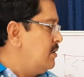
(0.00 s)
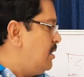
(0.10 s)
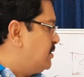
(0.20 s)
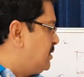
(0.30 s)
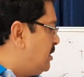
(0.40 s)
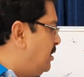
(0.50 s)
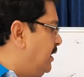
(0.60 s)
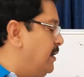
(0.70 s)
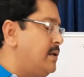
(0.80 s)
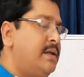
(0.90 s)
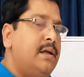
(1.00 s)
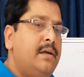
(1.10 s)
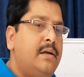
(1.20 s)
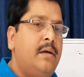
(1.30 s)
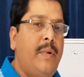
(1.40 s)
cursor on it,
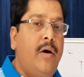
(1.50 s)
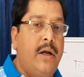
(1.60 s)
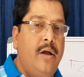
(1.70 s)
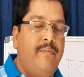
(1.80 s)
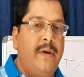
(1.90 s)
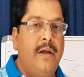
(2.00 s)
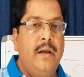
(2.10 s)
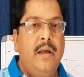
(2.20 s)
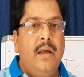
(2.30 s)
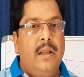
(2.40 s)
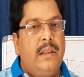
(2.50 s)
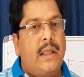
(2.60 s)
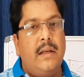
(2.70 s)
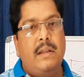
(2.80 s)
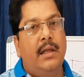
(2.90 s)
power Doppler,
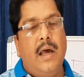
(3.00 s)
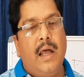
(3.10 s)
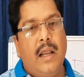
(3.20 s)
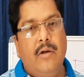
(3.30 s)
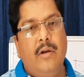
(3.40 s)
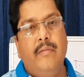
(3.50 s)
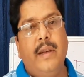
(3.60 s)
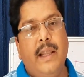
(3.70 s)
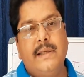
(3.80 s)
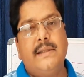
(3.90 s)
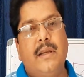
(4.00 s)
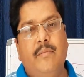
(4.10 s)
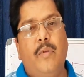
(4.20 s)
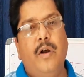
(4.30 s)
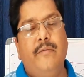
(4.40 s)
then the RI will be less
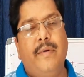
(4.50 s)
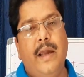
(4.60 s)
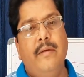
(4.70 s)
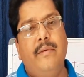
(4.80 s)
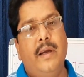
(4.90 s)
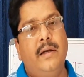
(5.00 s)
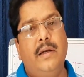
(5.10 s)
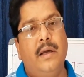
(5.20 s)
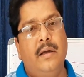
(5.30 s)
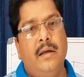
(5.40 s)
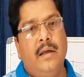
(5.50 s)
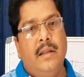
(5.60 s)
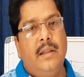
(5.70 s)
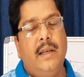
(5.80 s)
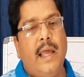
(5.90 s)
than 0.5, and the
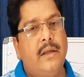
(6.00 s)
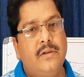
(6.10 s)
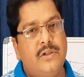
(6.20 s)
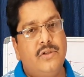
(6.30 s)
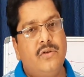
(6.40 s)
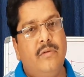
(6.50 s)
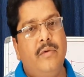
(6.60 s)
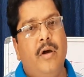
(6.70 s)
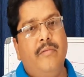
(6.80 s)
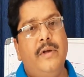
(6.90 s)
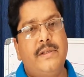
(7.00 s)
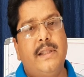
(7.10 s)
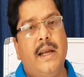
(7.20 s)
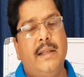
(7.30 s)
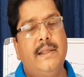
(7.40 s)
diagnosis will be obvious
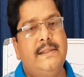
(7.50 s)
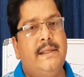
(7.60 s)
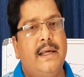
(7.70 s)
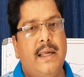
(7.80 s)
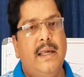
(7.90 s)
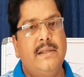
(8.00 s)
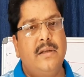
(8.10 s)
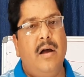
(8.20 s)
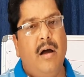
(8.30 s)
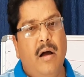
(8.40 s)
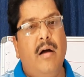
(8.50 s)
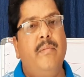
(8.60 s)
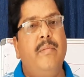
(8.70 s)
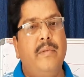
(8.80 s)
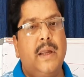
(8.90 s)
that this is a case
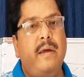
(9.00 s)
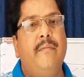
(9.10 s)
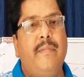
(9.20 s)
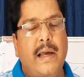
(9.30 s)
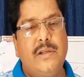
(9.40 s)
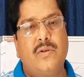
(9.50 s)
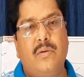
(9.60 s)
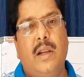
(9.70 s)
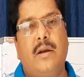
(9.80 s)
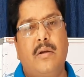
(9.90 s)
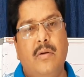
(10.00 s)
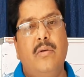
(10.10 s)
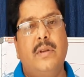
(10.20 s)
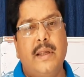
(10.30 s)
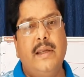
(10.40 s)
of a vascular
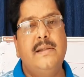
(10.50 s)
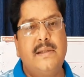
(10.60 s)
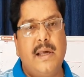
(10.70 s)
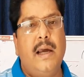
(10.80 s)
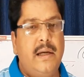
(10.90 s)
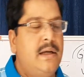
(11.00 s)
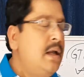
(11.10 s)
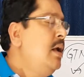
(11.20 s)
growth inside